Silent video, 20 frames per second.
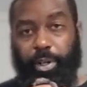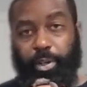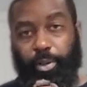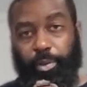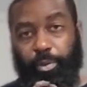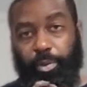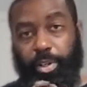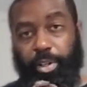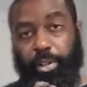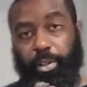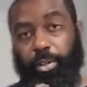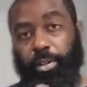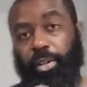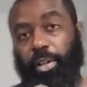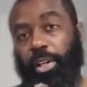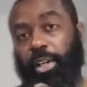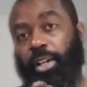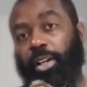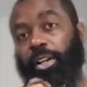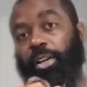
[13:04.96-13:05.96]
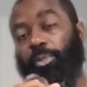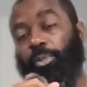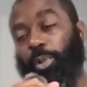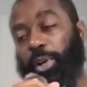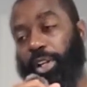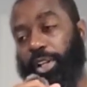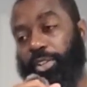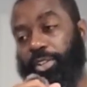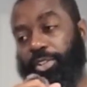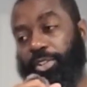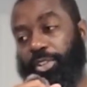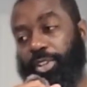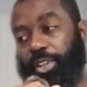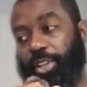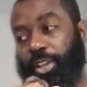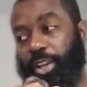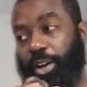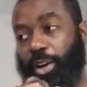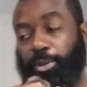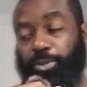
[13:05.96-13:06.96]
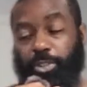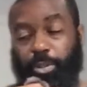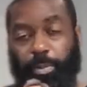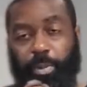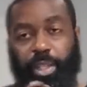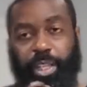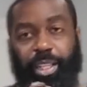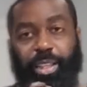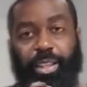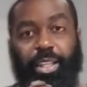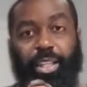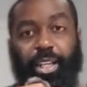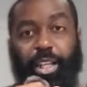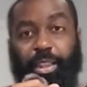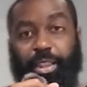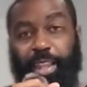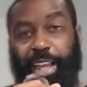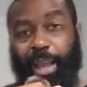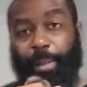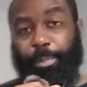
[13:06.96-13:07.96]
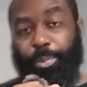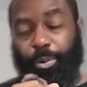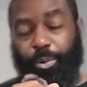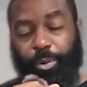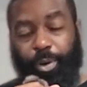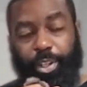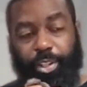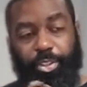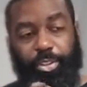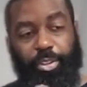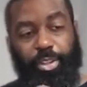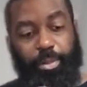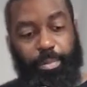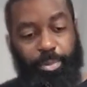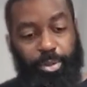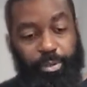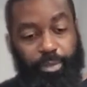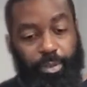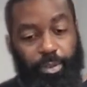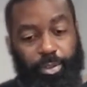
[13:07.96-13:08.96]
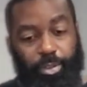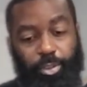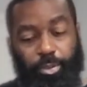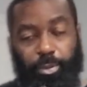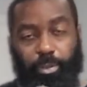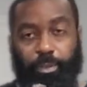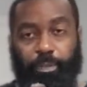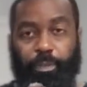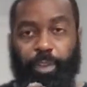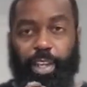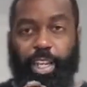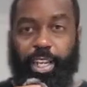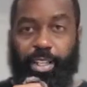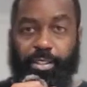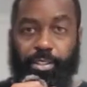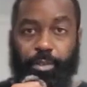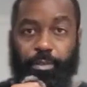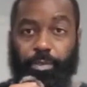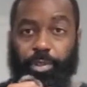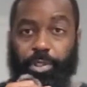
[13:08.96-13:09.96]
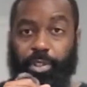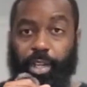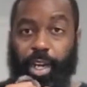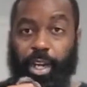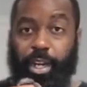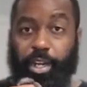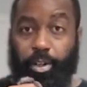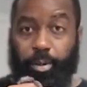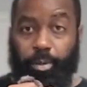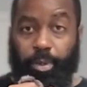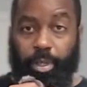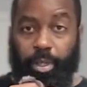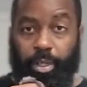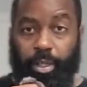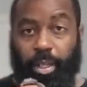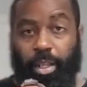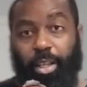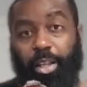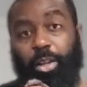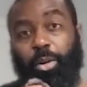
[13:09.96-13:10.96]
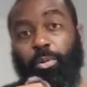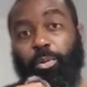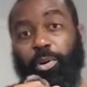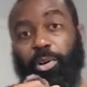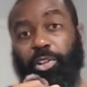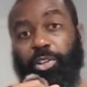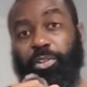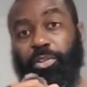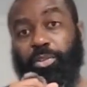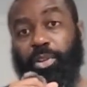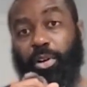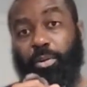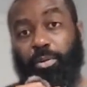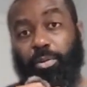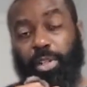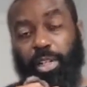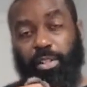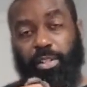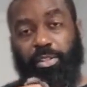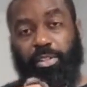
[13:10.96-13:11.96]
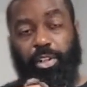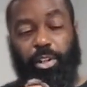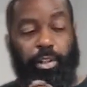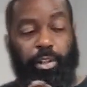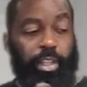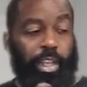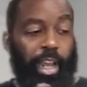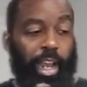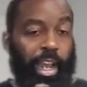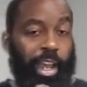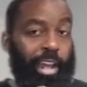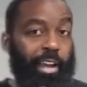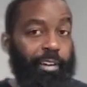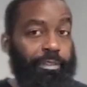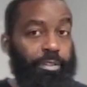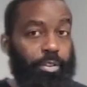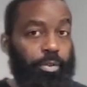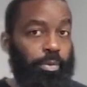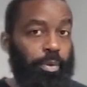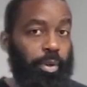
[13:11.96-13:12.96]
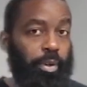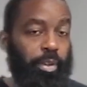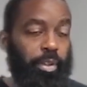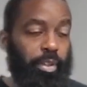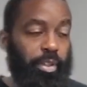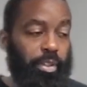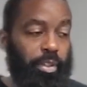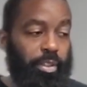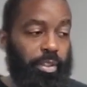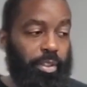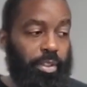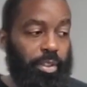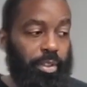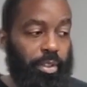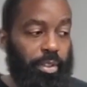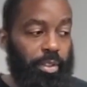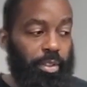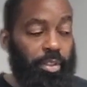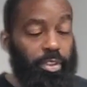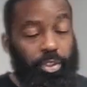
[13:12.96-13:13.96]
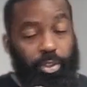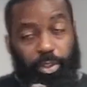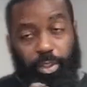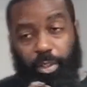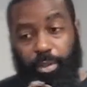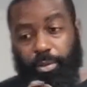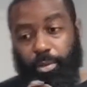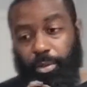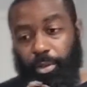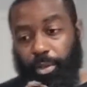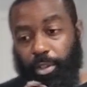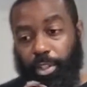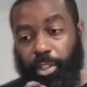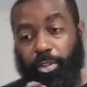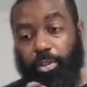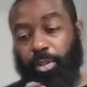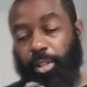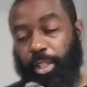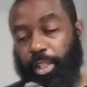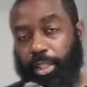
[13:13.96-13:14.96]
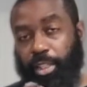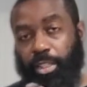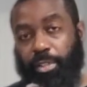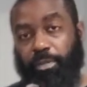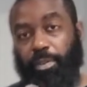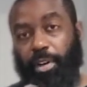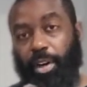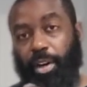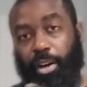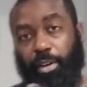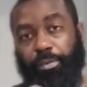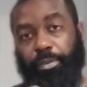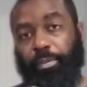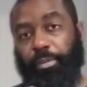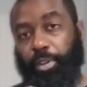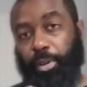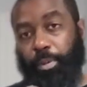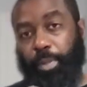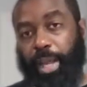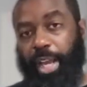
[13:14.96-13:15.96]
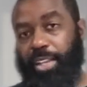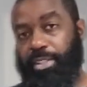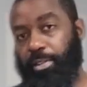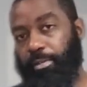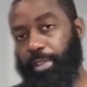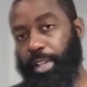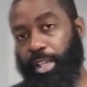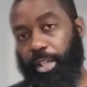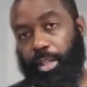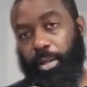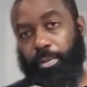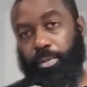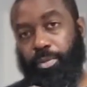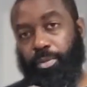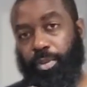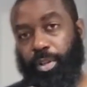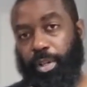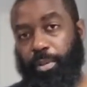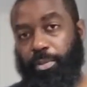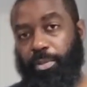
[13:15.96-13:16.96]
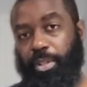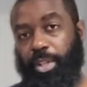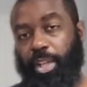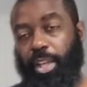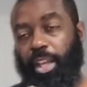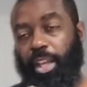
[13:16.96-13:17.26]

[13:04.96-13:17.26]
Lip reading: career, which ultimately then at that point you can move on to a phase of retirement where you don't necessarily have to work. You could literally live off of your passive income streams